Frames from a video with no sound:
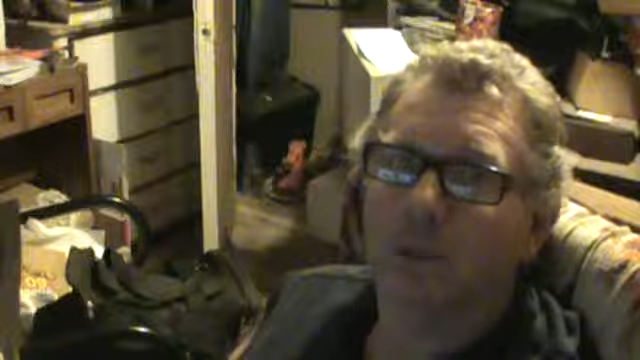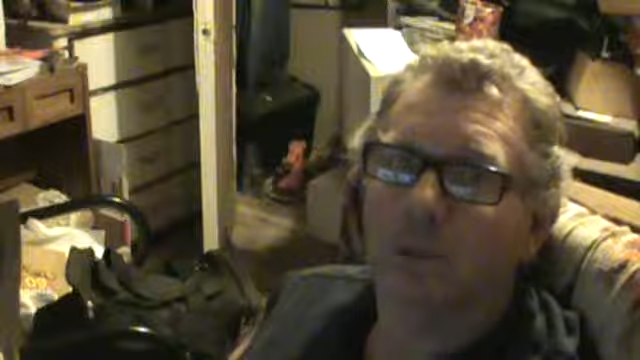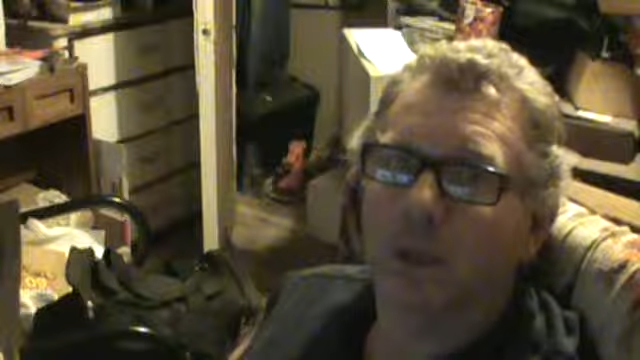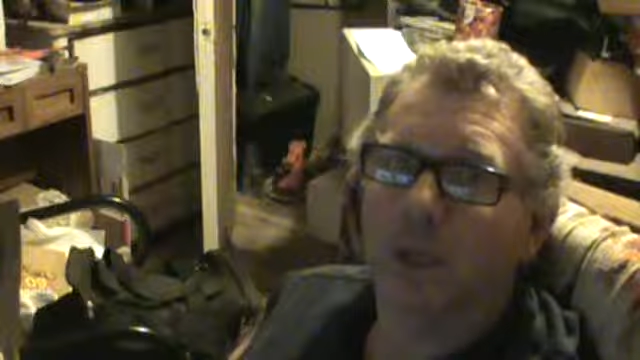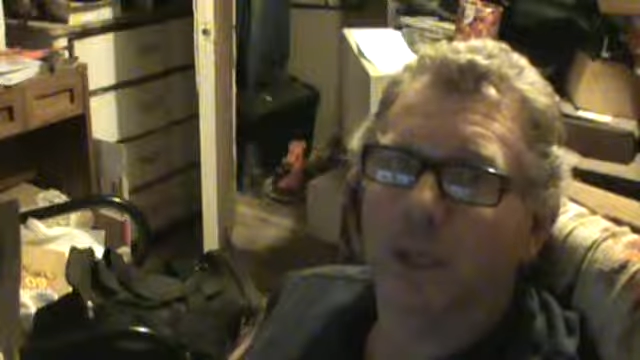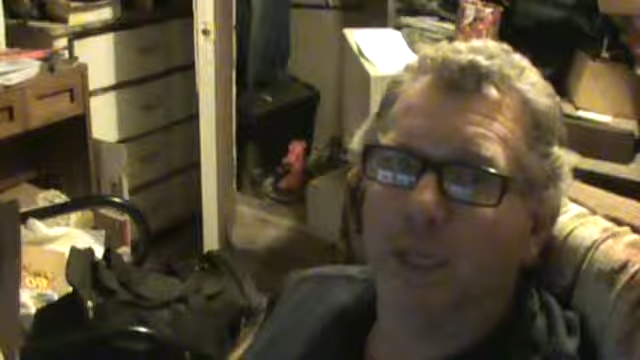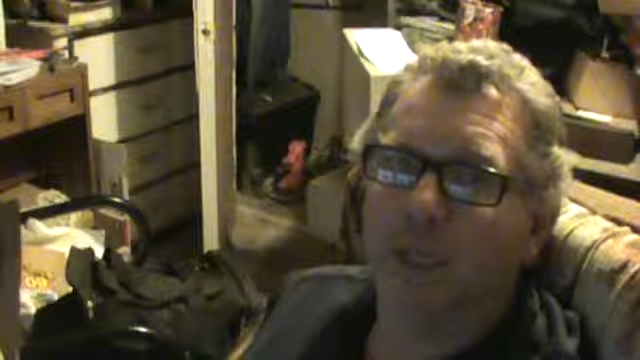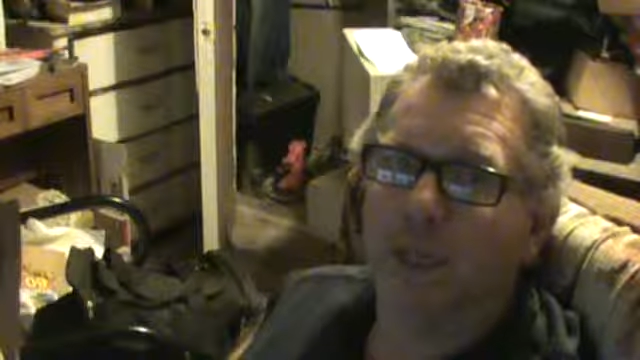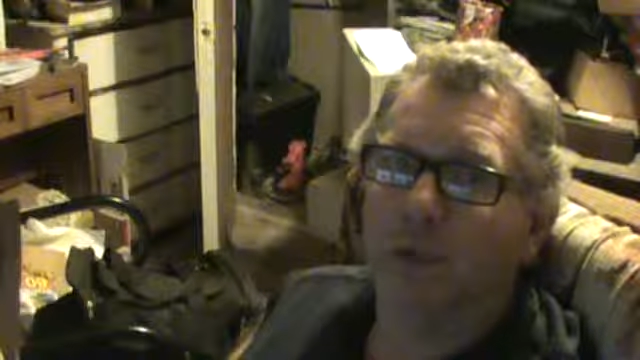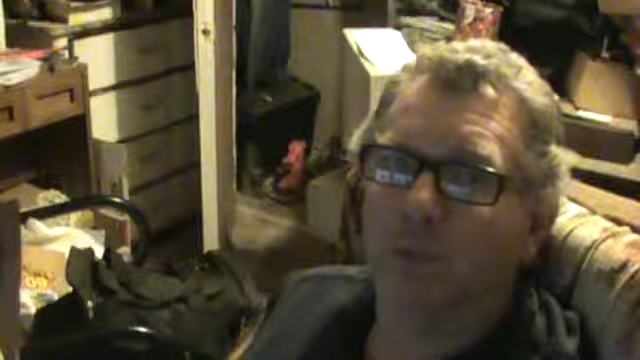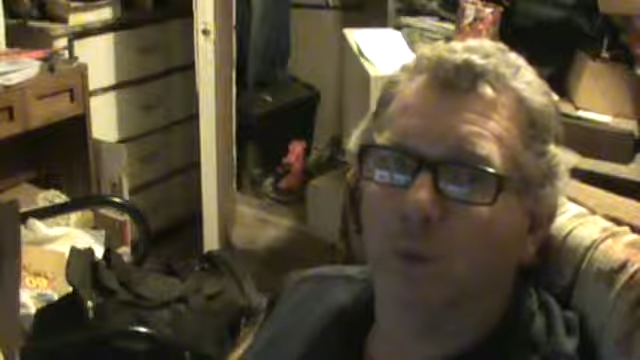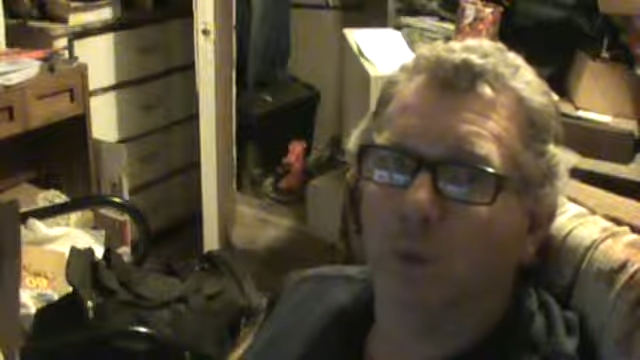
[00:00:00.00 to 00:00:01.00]
plenty
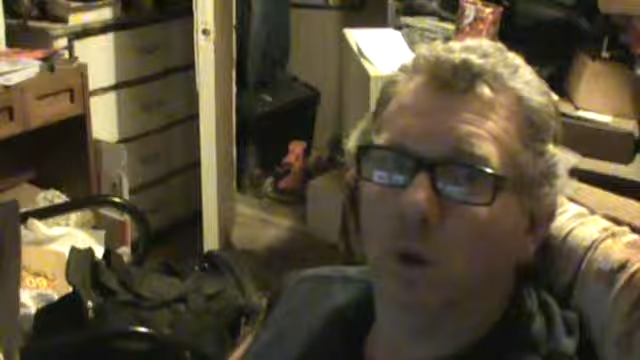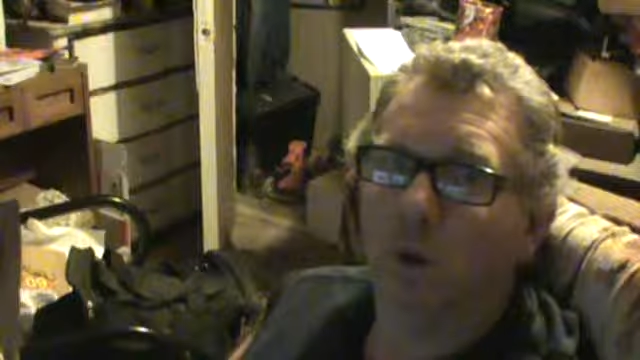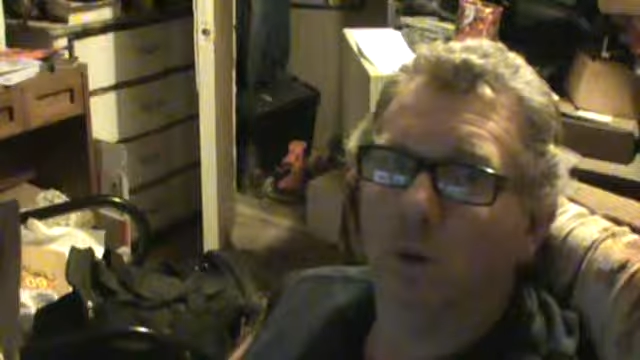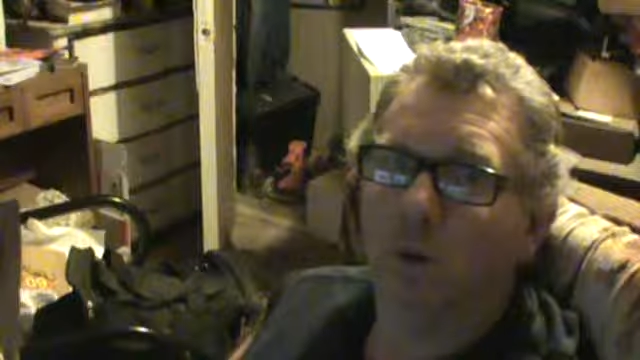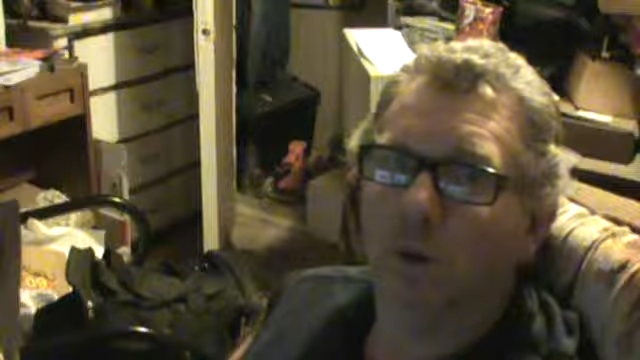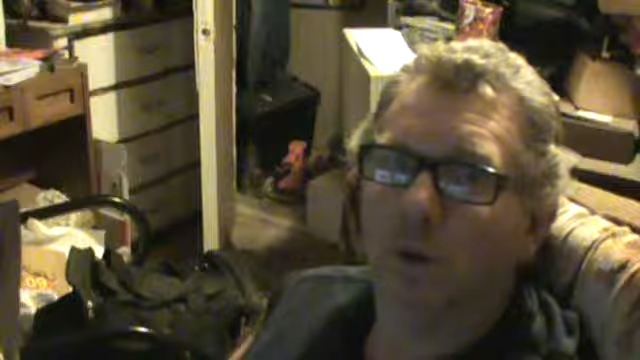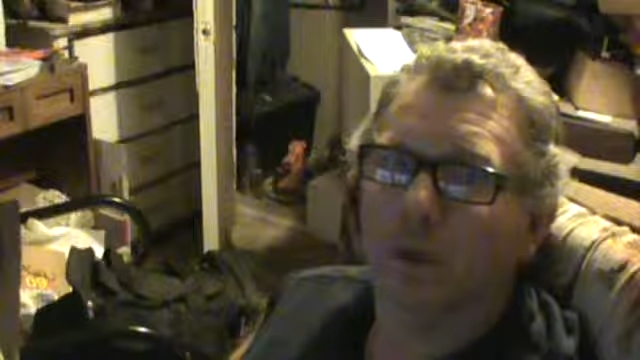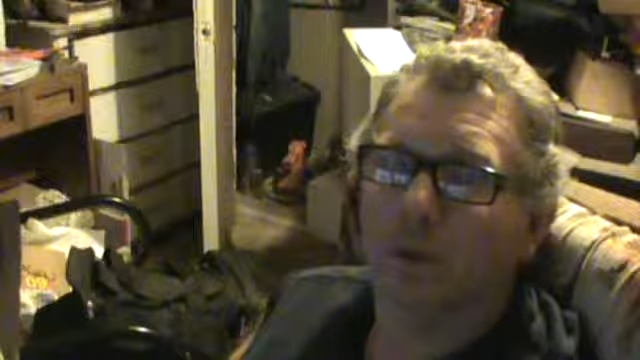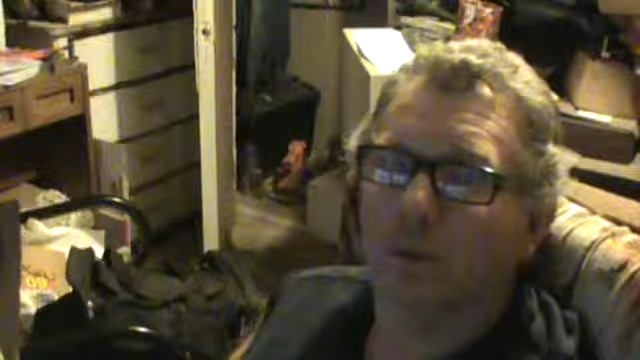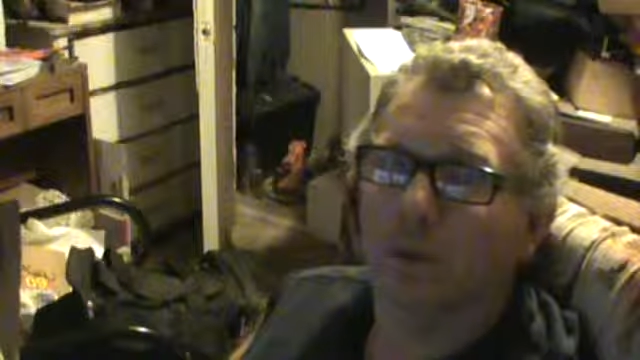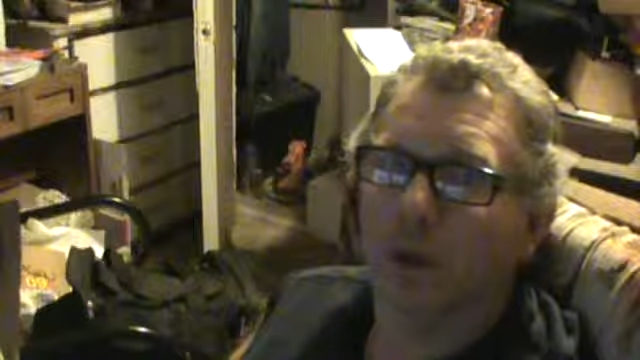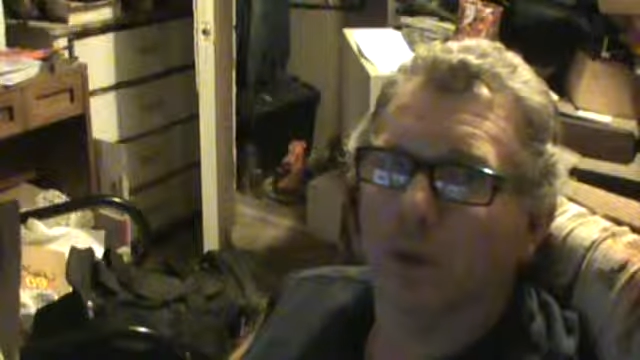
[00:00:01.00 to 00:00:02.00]
of
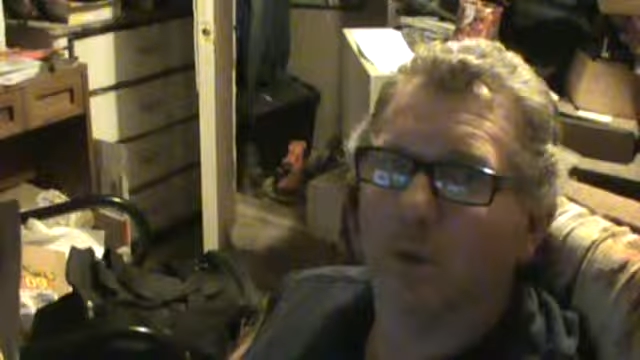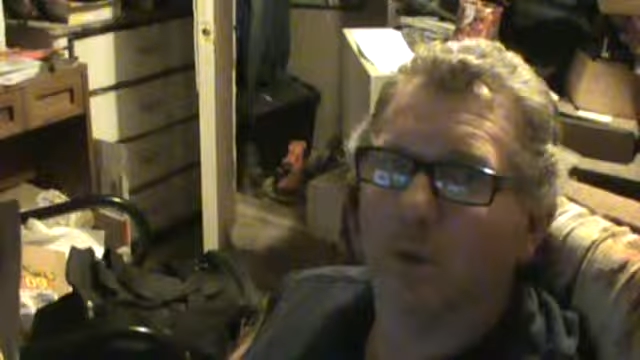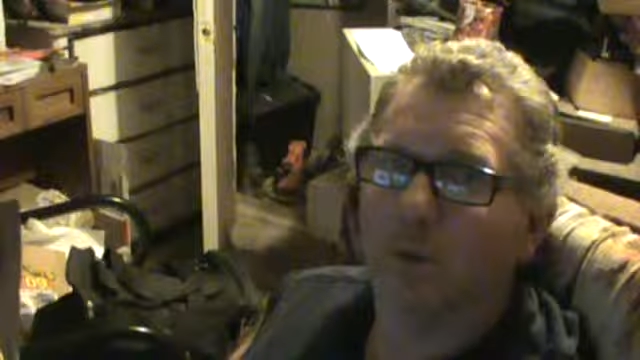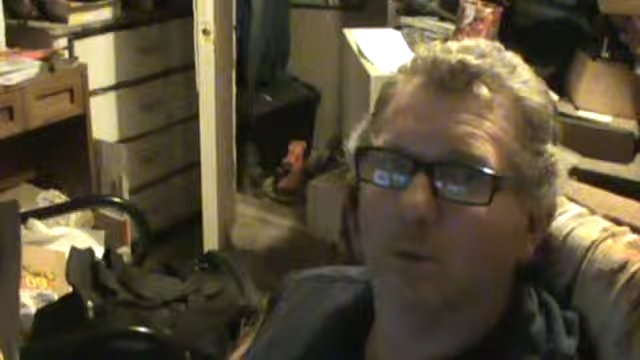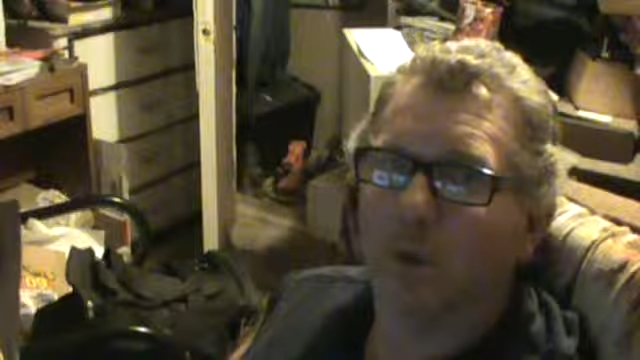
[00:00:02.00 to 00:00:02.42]
water